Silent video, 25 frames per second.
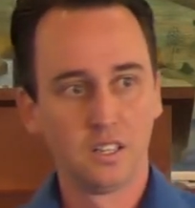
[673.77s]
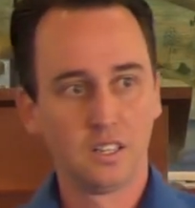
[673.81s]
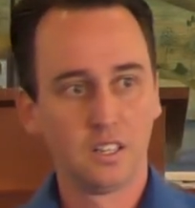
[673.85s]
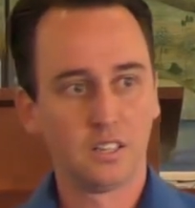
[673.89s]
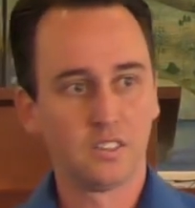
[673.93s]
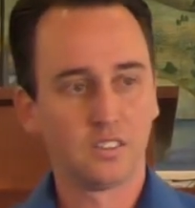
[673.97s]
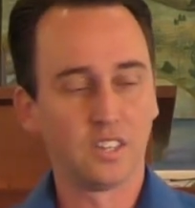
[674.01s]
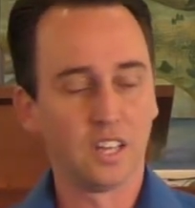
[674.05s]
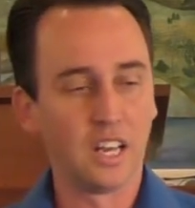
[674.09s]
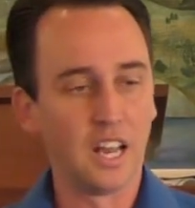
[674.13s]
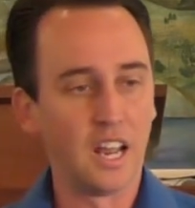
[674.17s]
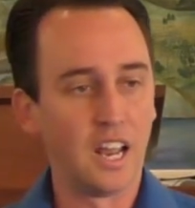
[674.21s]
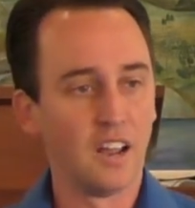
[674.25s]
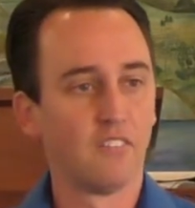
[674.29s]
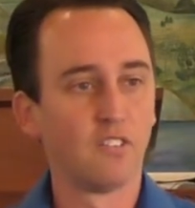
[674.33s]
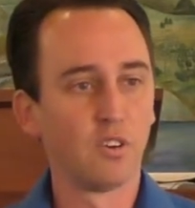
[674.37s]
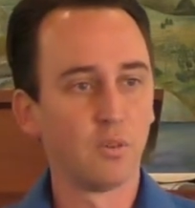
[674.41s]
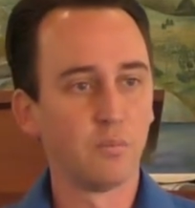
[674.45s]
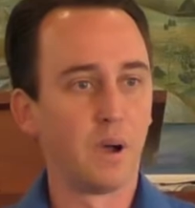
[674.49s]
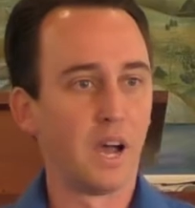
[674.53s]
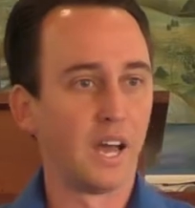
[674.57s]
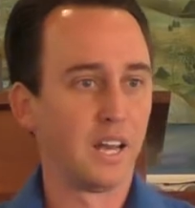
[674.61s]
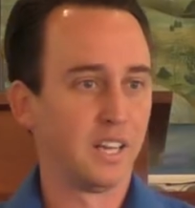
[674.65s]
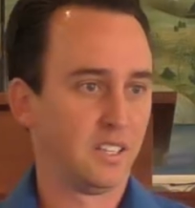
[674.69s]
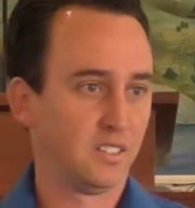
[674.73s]
Is that
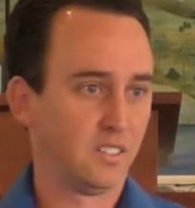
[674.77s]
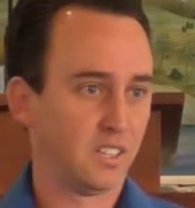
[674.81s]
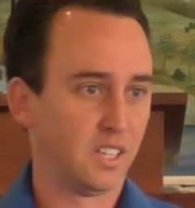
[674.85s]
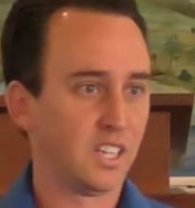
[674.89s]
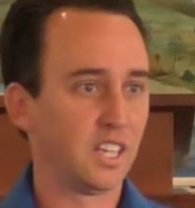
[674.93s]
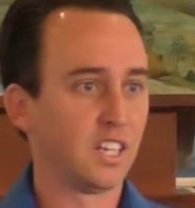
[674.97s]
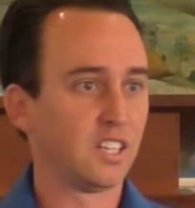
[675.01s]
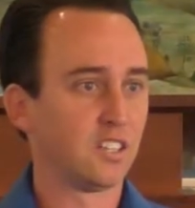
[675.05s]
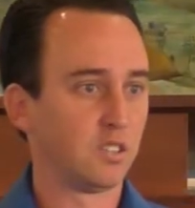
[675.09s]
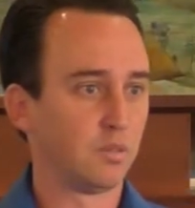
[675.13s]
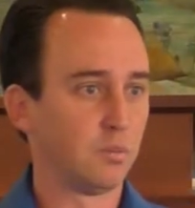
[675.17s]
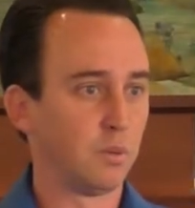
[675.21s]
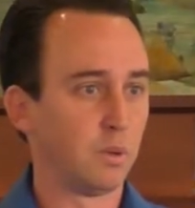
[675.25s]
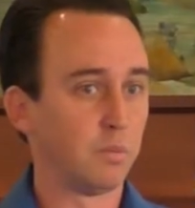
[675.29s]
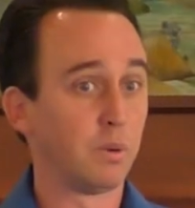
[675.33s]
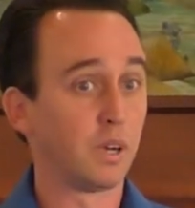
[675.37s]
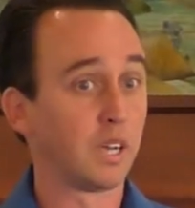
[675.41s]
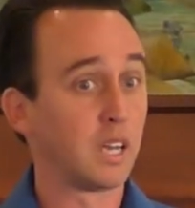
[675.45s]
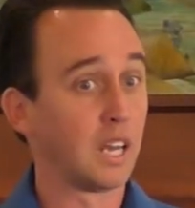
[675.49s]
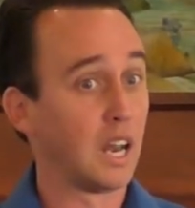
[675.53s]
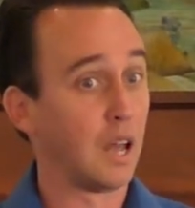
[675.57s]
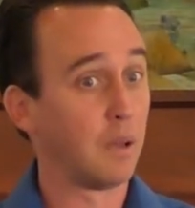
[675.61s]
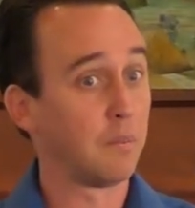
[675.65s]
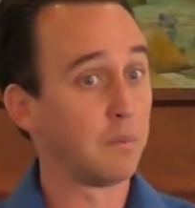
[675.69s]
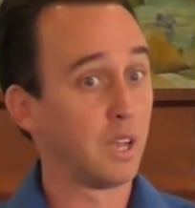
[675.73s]
everybody's against me. But
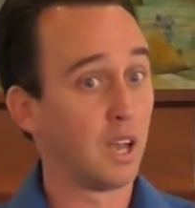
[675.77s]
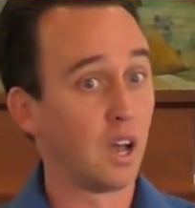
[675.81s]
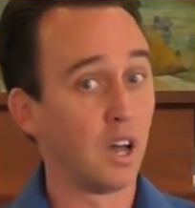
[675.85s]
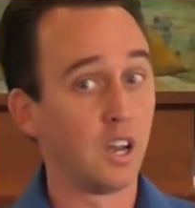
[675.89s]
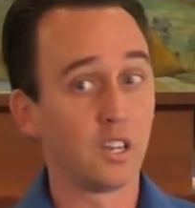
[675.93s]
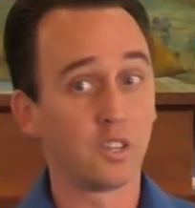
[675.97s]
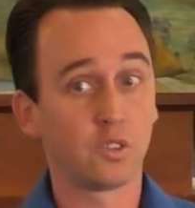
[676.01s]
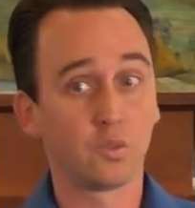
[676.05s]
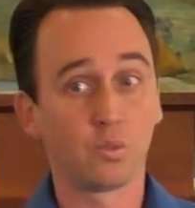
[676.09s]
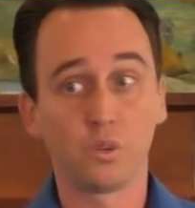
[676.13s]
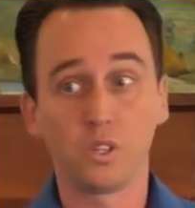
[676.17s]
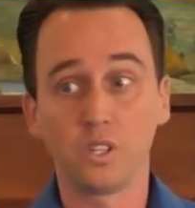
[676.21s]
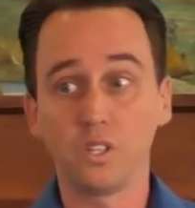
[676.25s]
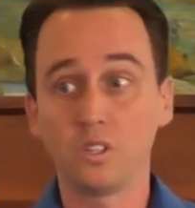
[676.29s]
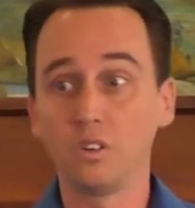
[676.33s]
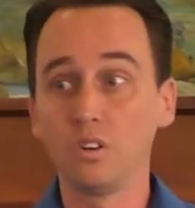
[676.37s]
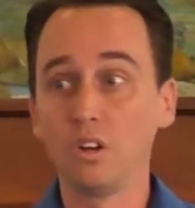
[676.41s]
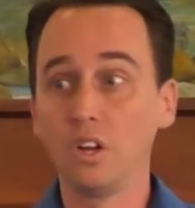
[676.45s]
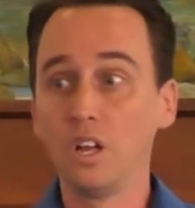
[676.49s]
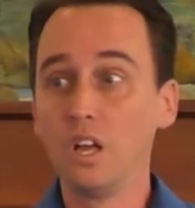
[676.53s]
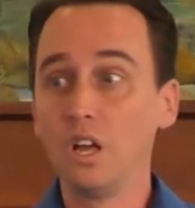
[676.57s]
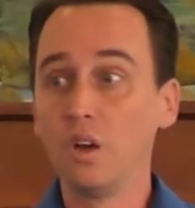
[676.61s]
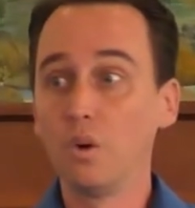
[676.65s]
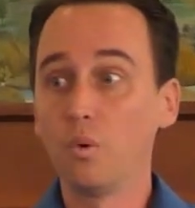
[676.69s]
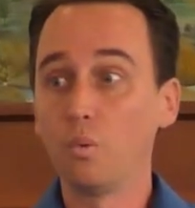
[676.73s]
can I be honest with you?
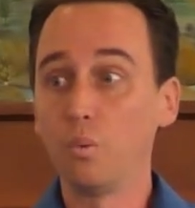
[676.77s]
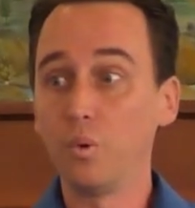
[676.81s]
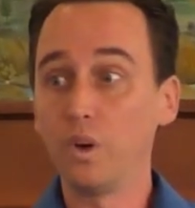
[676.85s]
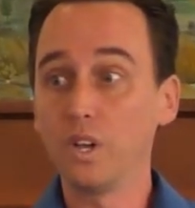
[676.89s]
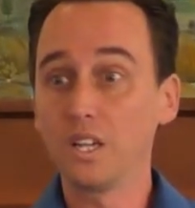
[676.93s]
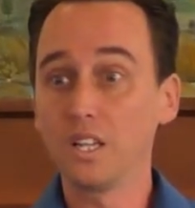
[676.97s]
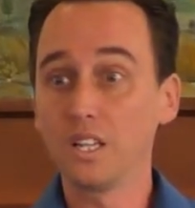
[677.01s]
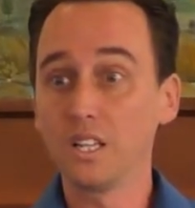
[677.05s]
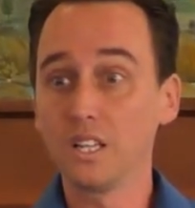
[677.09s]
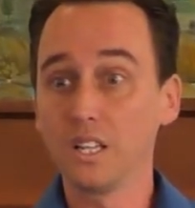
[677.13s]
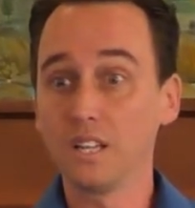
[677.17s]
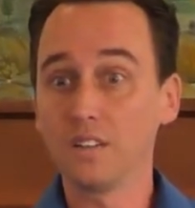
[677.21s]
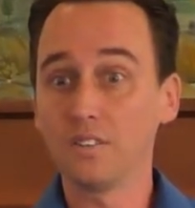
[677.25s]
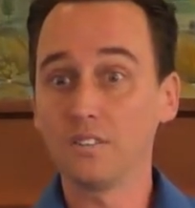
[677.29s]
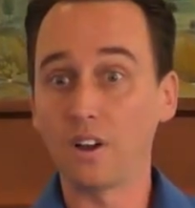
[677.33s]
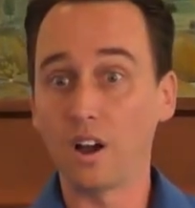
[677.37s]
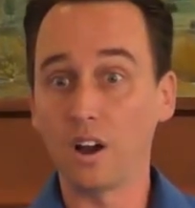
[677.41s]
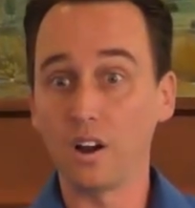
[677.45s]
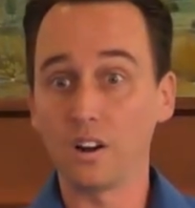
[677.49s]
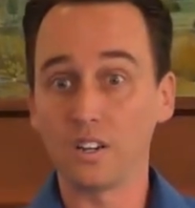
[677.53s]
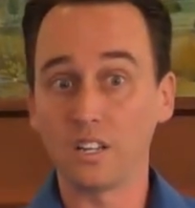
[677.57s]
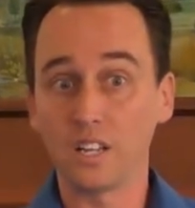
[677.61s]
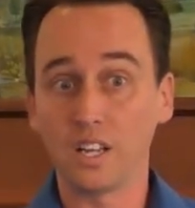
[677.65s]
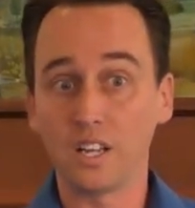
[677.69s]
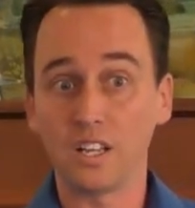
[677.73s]
We can live
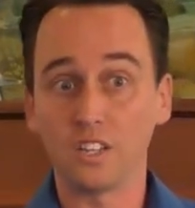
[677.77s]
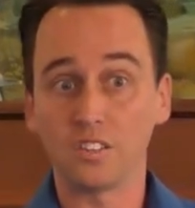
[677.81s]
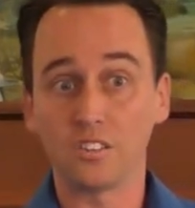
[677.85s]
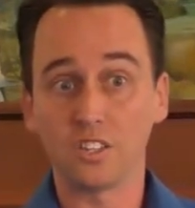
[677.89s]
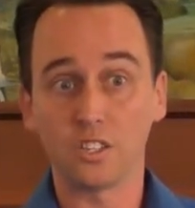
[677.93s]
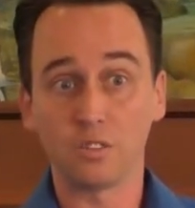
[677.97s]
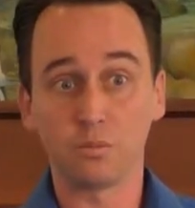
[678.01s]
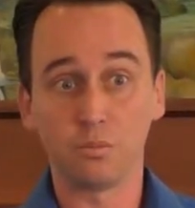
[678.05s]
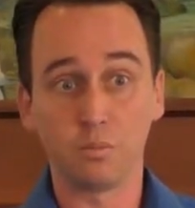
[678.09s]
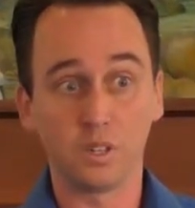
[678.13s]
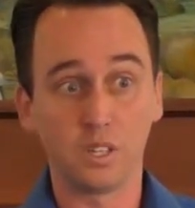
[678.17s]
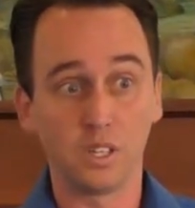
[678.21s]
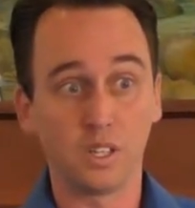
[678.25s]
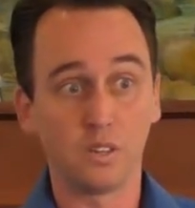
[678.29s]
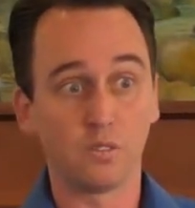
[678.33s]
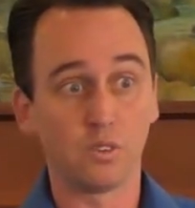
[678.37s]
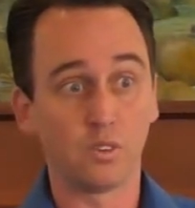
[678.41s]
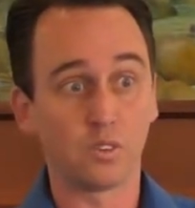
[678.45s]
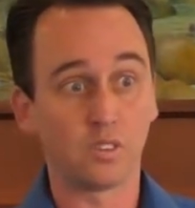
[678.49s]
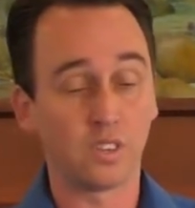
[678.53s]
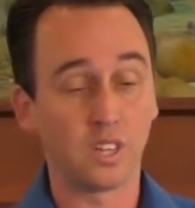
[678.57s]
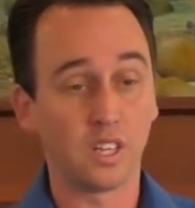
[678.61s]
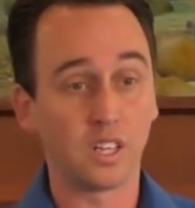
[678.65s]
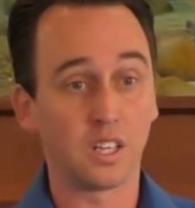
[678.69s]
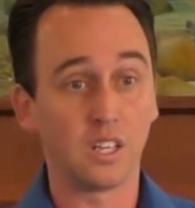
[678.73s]
our days as
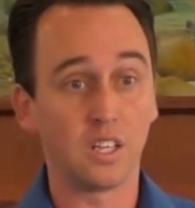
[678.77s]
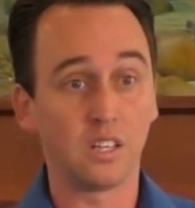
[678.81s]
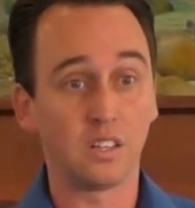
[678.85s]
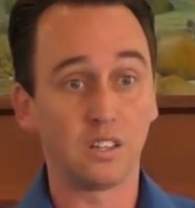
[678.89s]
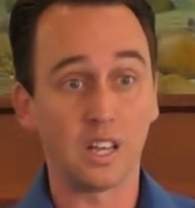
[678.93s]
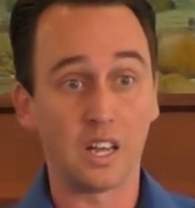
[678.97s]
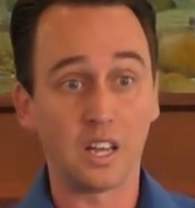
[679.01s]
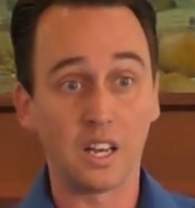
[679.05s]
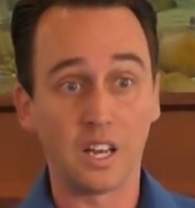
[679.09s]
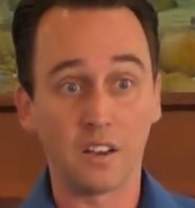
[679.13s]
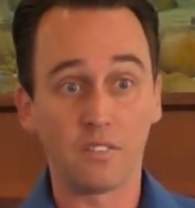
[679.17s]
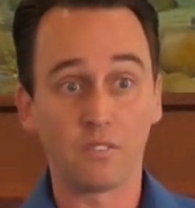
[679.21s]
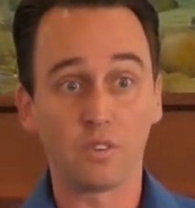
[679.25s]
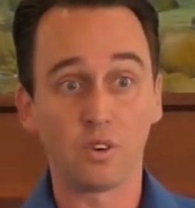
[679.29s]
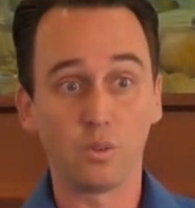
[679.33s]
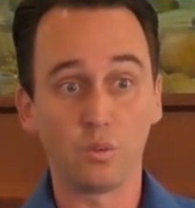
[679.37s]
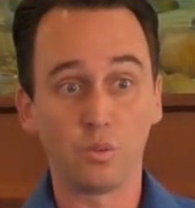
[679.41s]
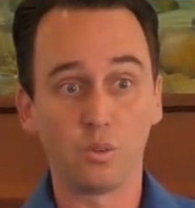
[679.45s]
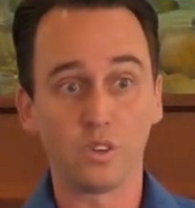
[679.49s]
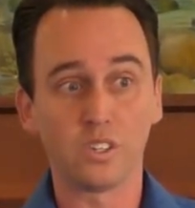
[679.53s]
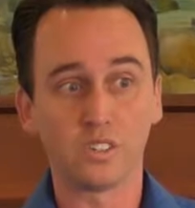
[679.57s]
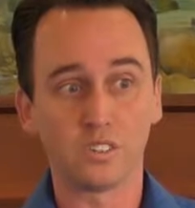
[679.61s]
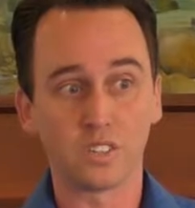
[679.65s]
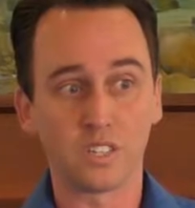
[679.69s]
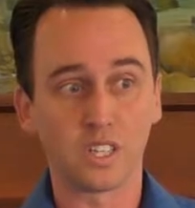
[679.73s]
believers thinking that
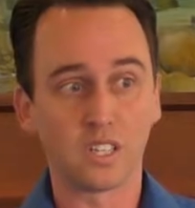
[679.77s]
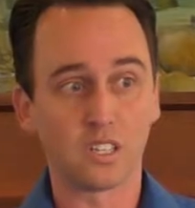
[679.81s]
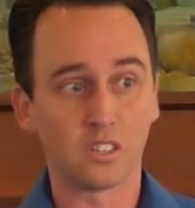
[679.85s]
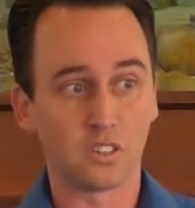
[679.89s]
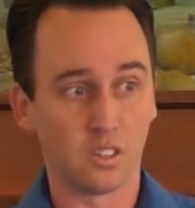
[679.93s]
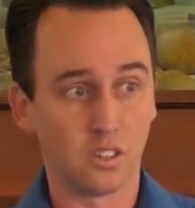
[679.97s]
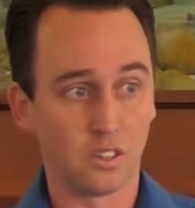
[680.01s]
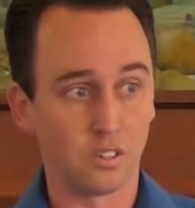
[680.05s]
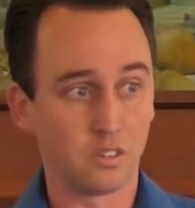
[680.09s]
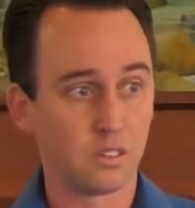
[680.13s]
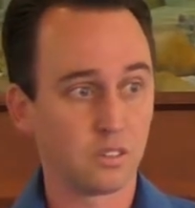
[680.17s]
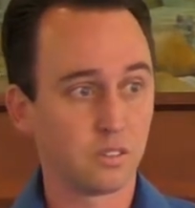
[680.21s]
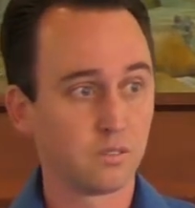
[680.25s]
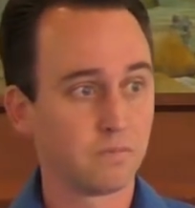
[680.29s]
everyone is against us.